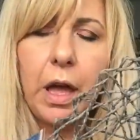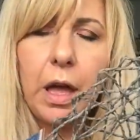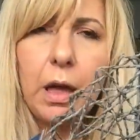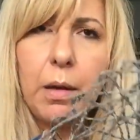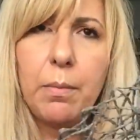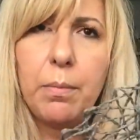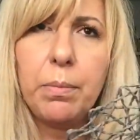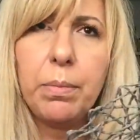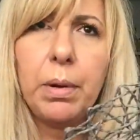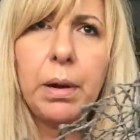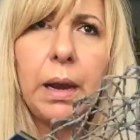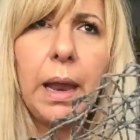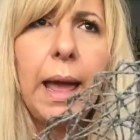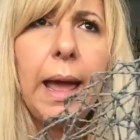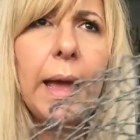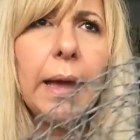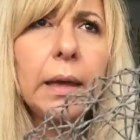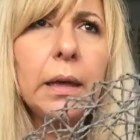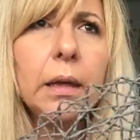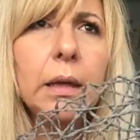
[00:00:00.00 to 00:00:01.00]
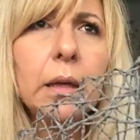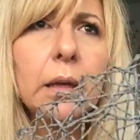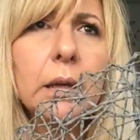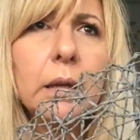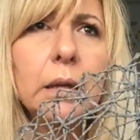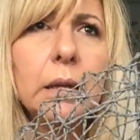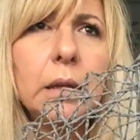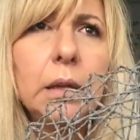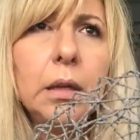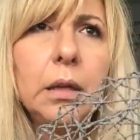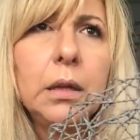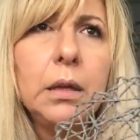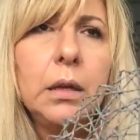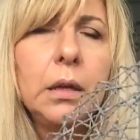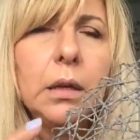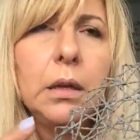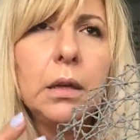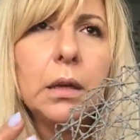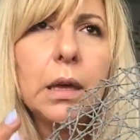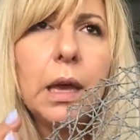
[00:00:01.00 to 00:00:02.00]
a black
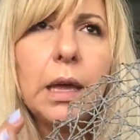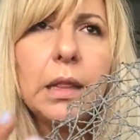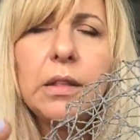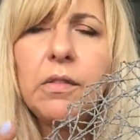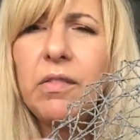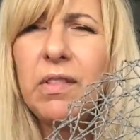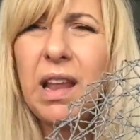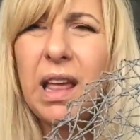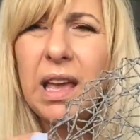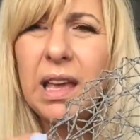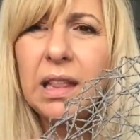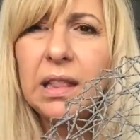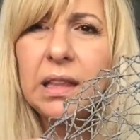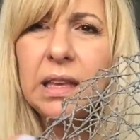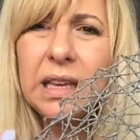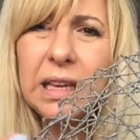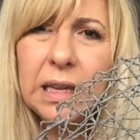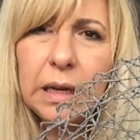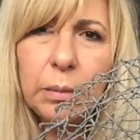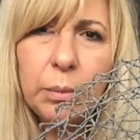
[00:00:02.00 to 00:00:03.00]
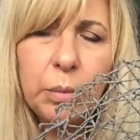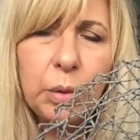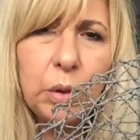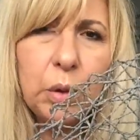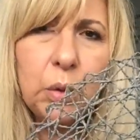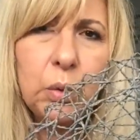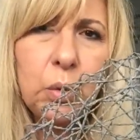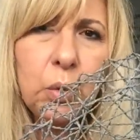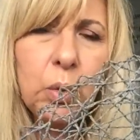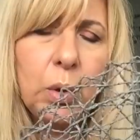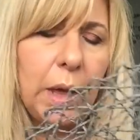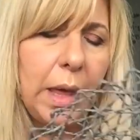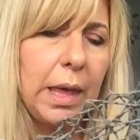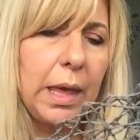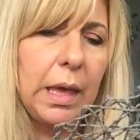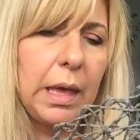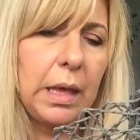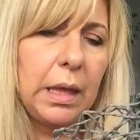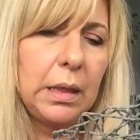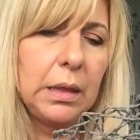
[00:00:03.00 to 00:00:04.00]
kind of like teal blue
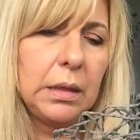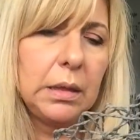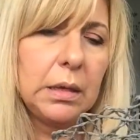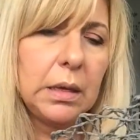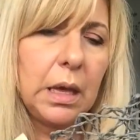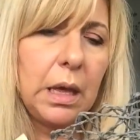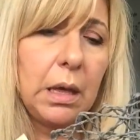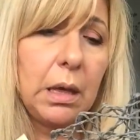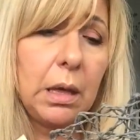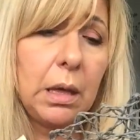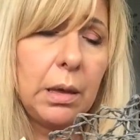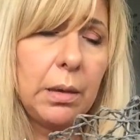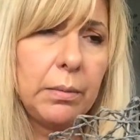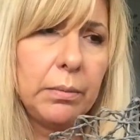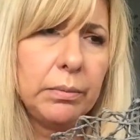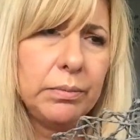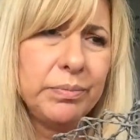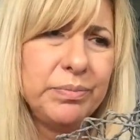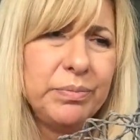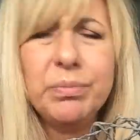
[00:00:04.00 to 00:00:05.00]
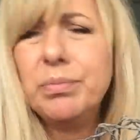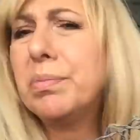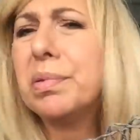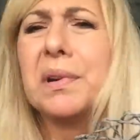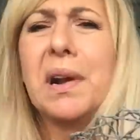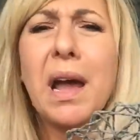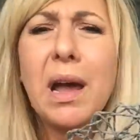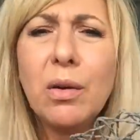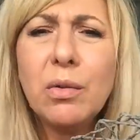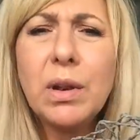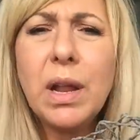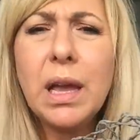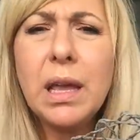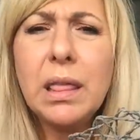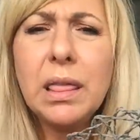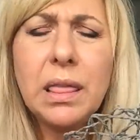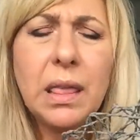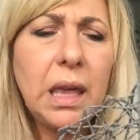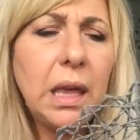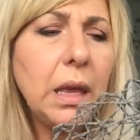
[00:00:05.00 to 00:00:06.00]
and um, brown
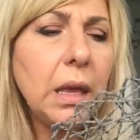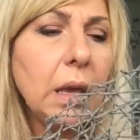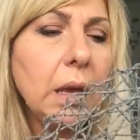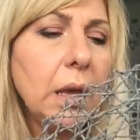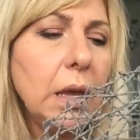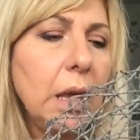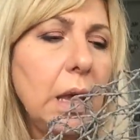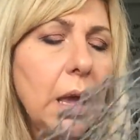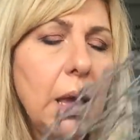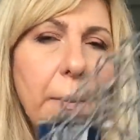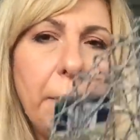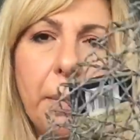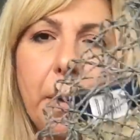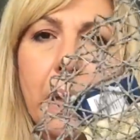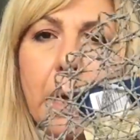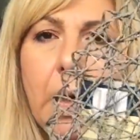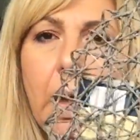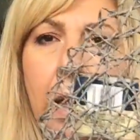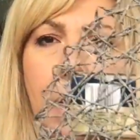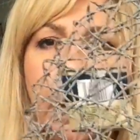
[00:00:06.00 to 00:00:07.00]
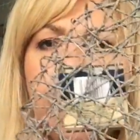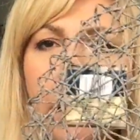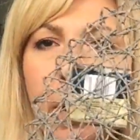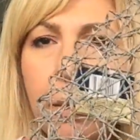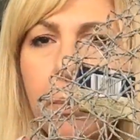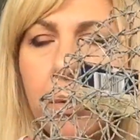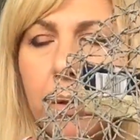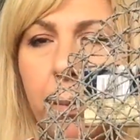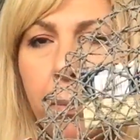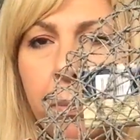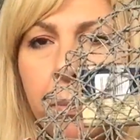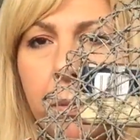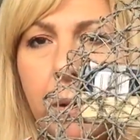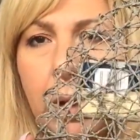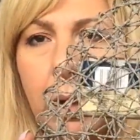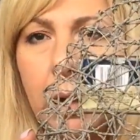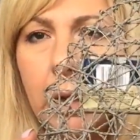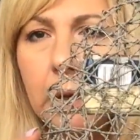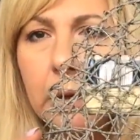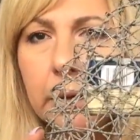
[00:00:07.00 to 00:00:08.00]
I think but I grabbed the
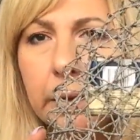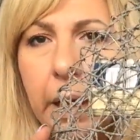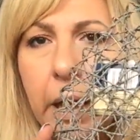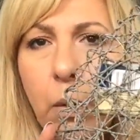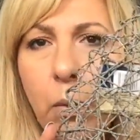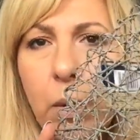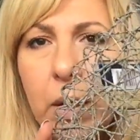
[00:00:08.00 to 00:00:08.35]
uh, gray